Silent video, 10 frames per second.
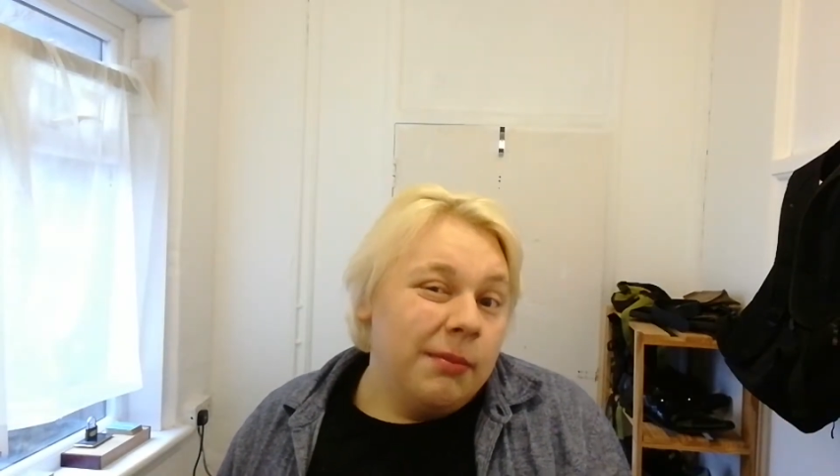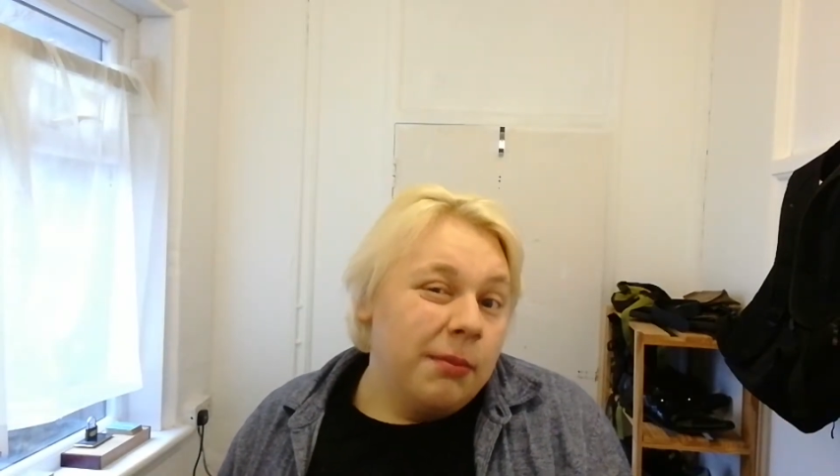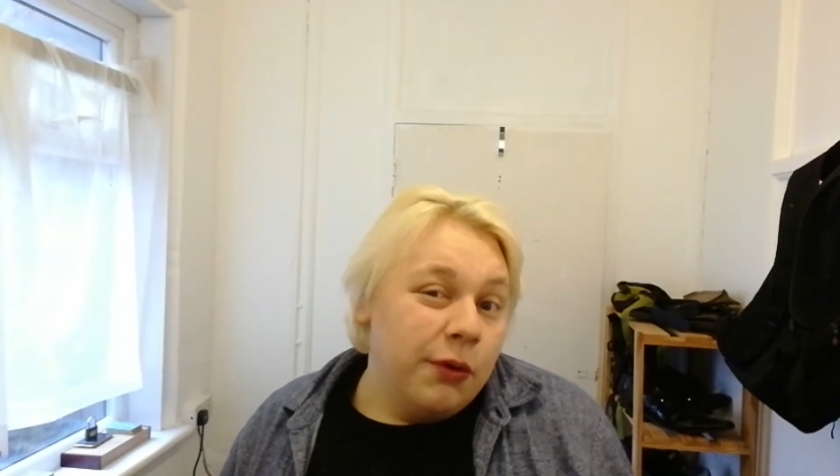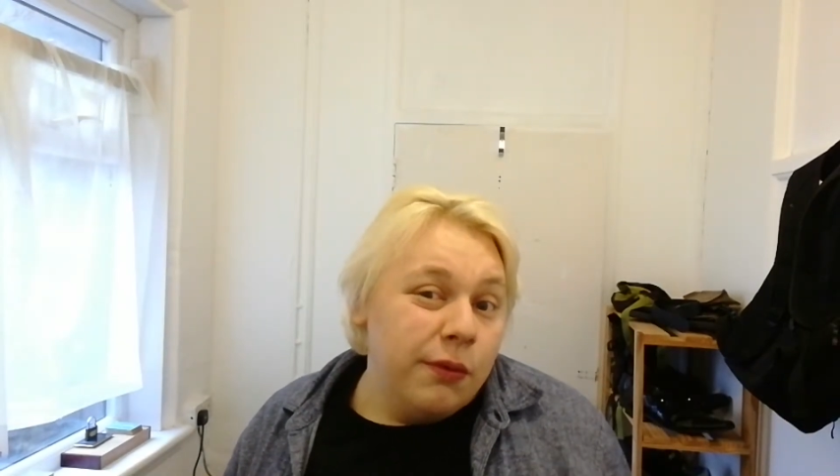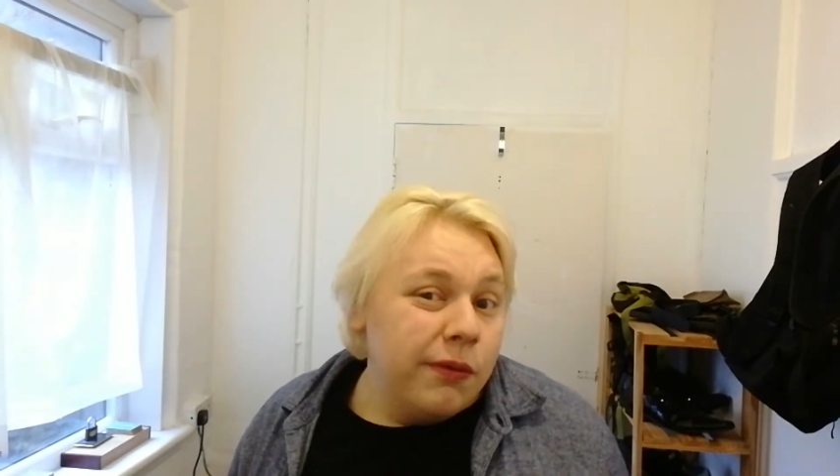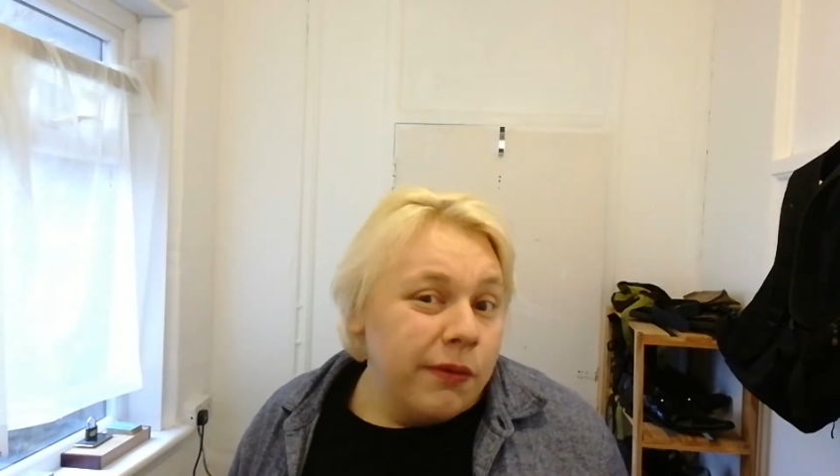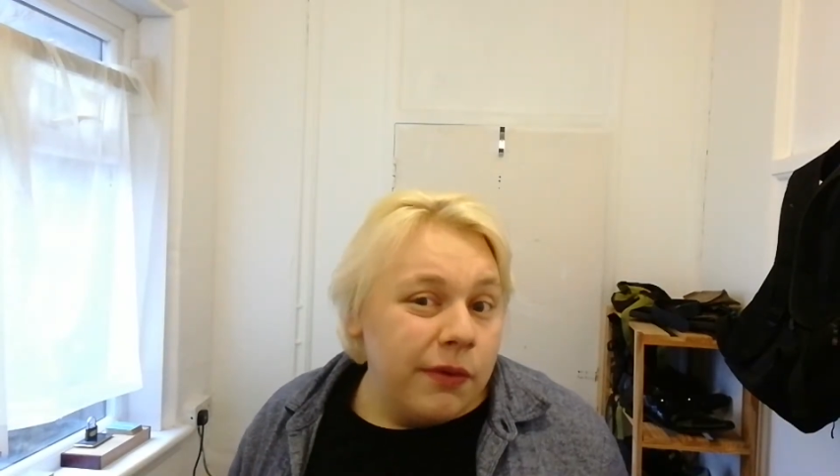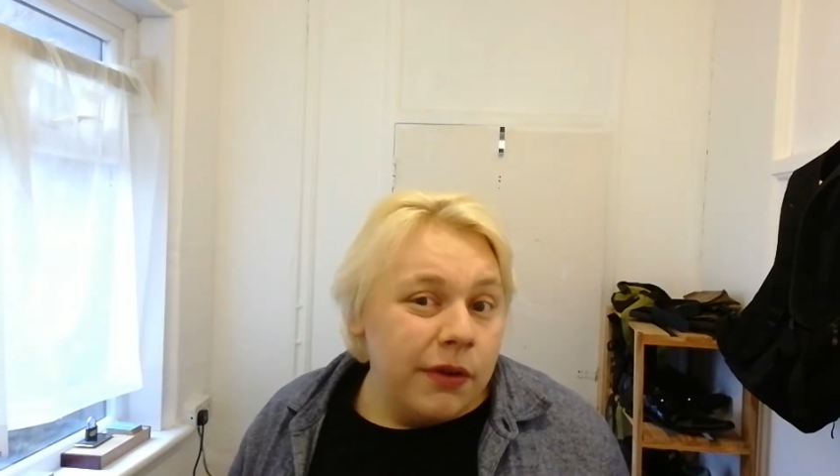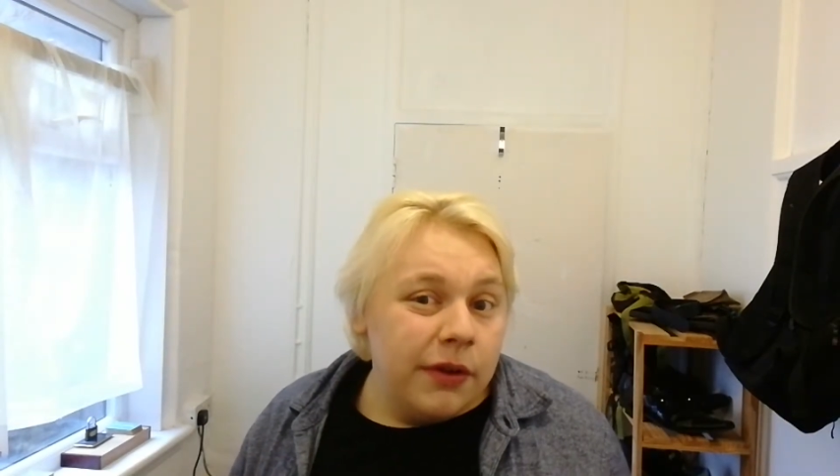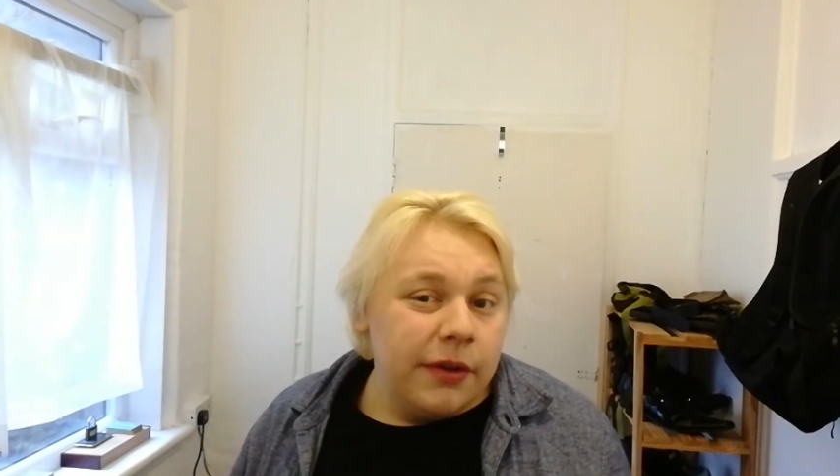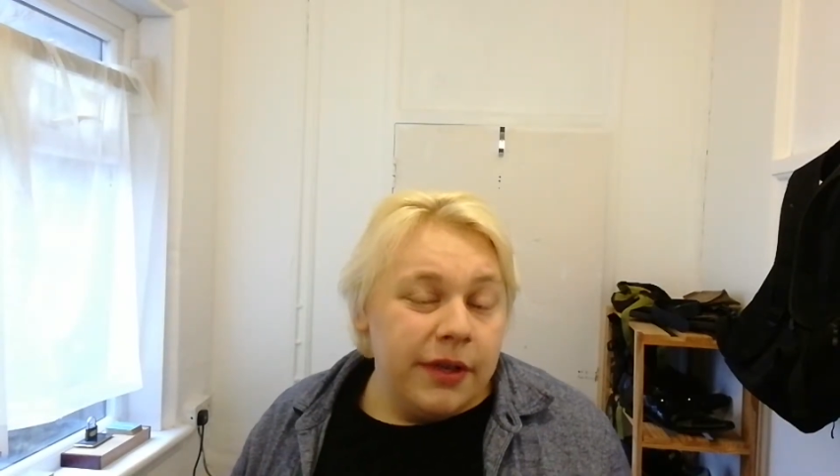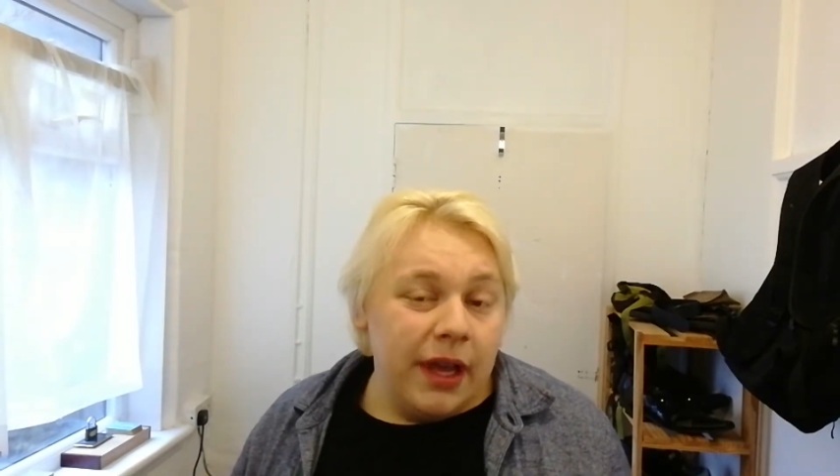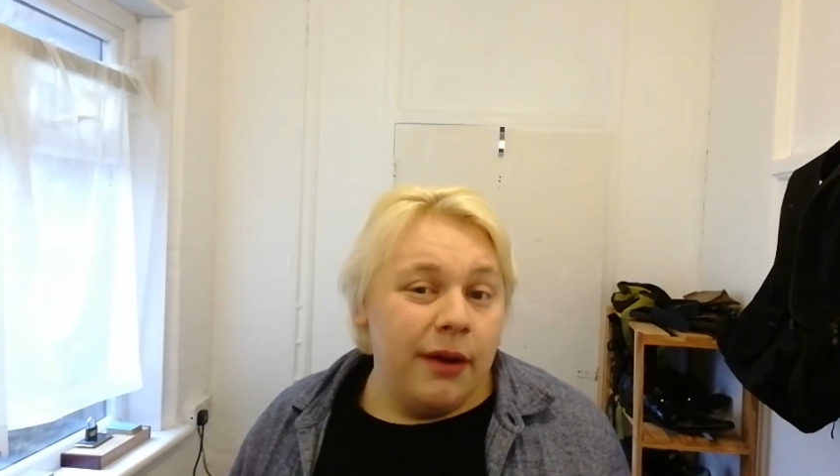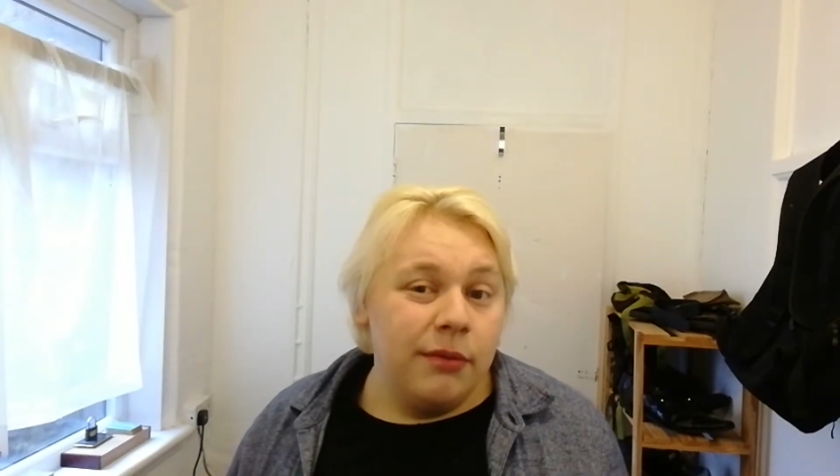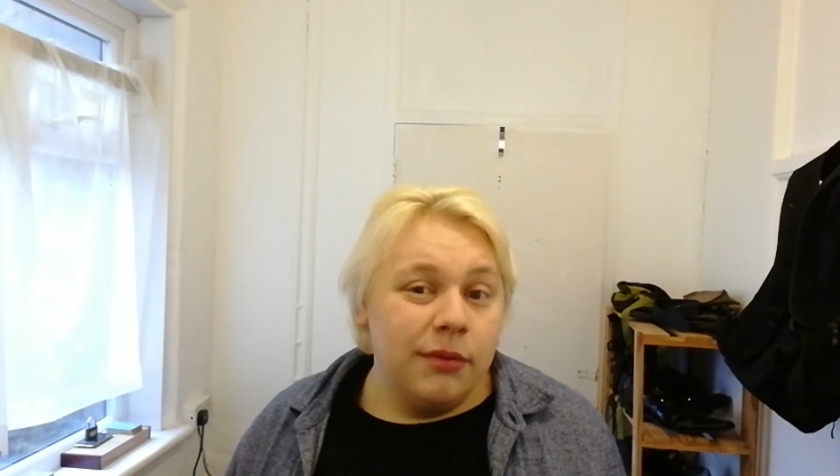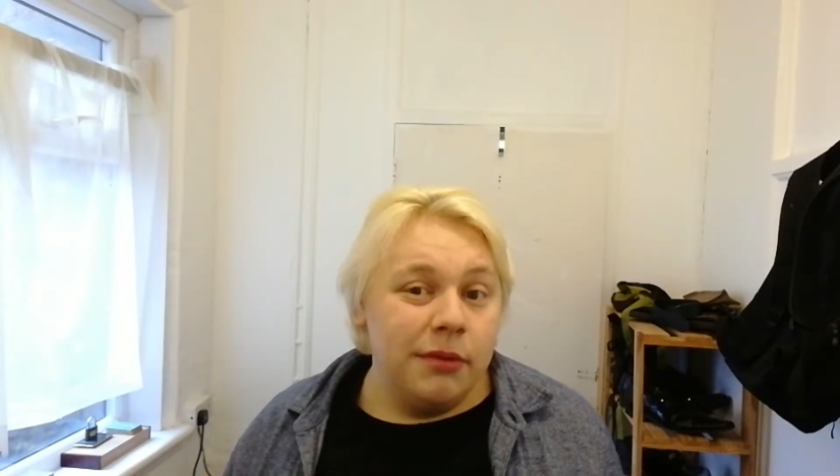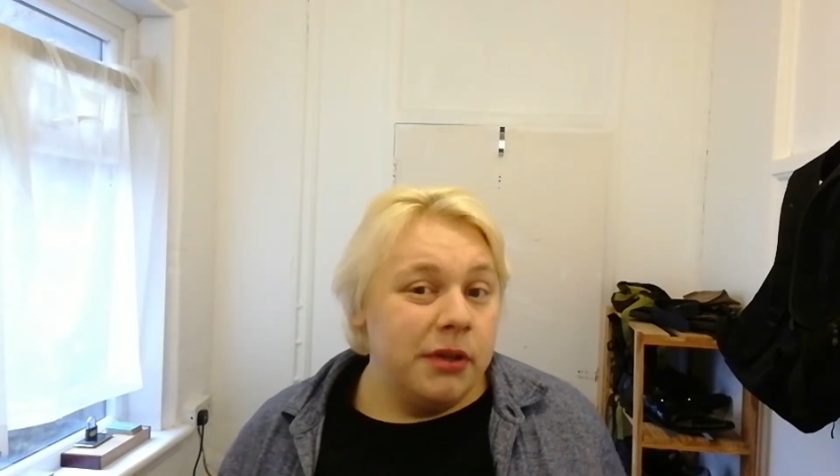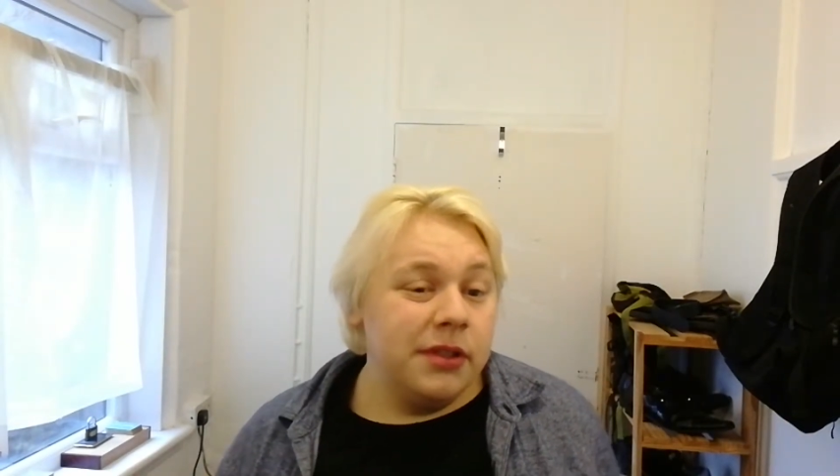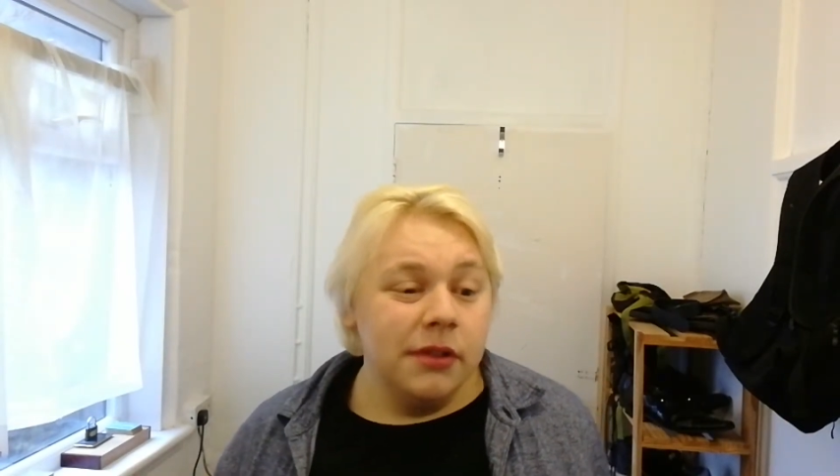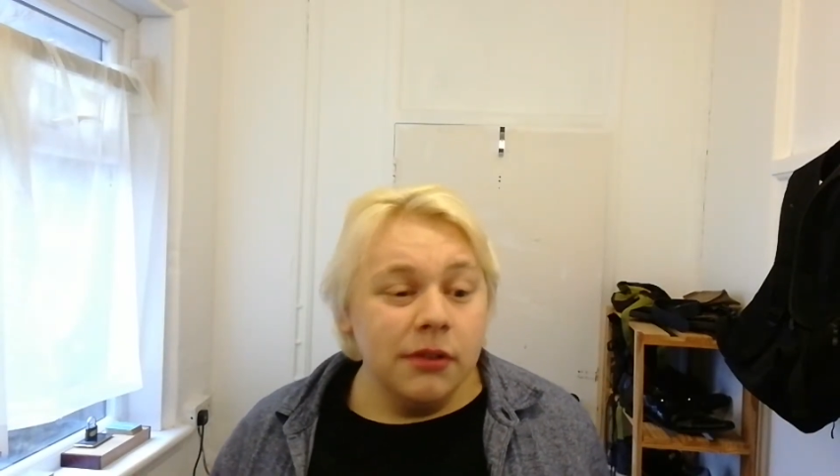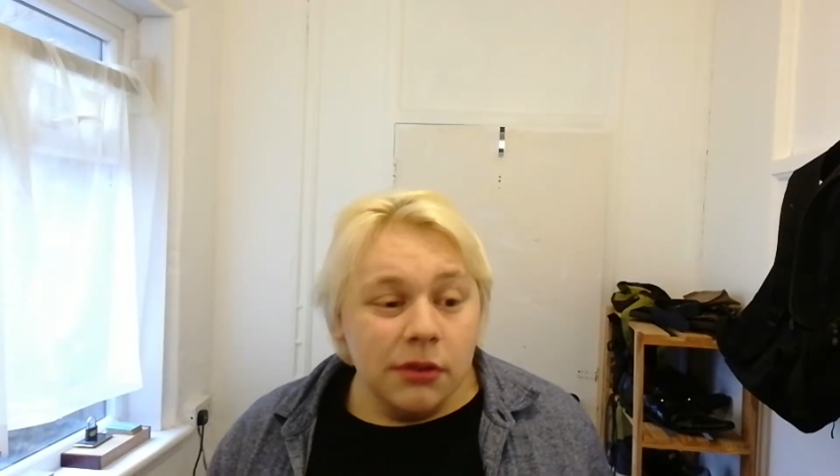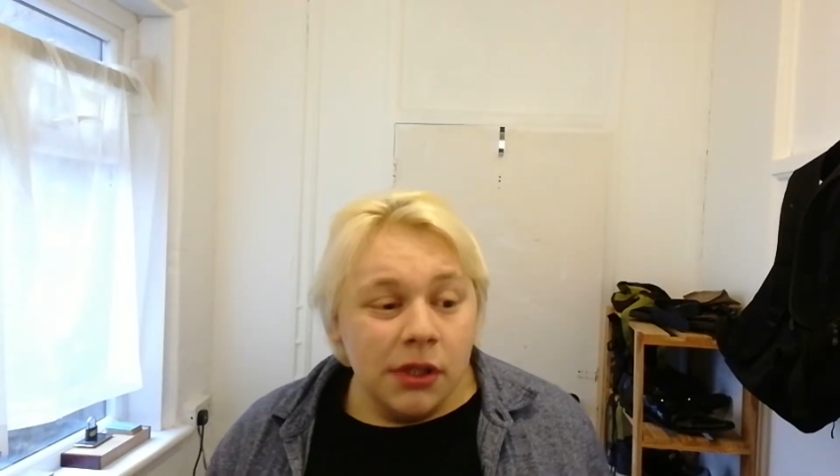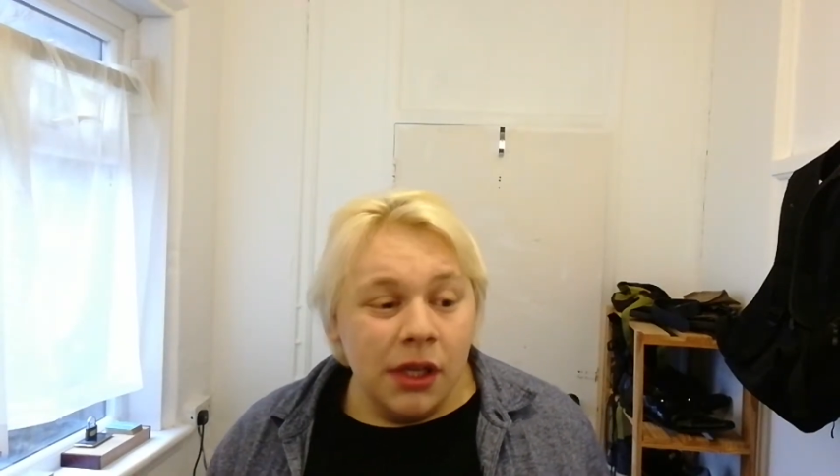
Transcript: move down to Bristol,